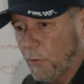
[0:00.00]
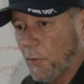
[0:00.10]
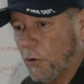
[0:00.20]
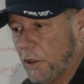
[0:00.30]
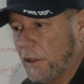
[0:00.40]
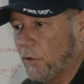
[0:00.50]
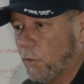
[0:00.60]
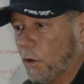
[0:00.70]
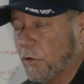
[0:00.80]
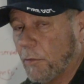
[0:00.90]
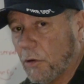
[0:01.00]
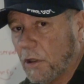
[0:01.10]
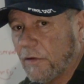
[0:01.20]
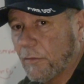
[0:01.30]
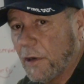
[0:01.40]
remotely can work
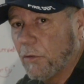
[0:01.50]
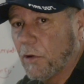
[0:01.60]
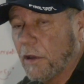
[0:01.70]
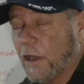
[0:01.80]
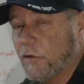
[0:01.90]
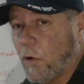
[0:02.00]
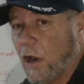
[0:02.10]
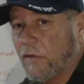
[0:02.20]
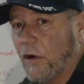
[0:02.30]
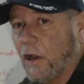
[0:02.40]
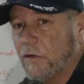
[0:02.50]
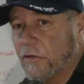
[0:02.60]
remotely from anywhere that has Wi-Fi.